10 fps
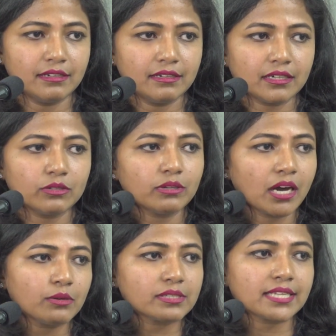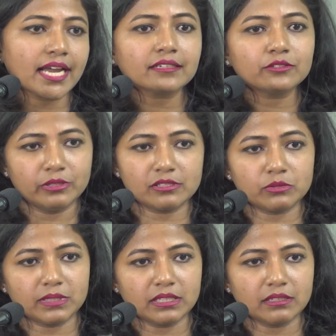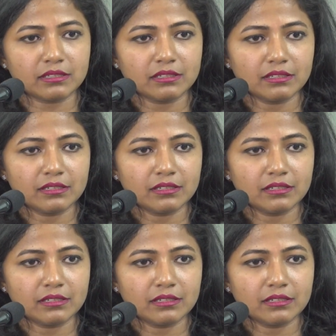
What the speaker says: Now, how is that going to work?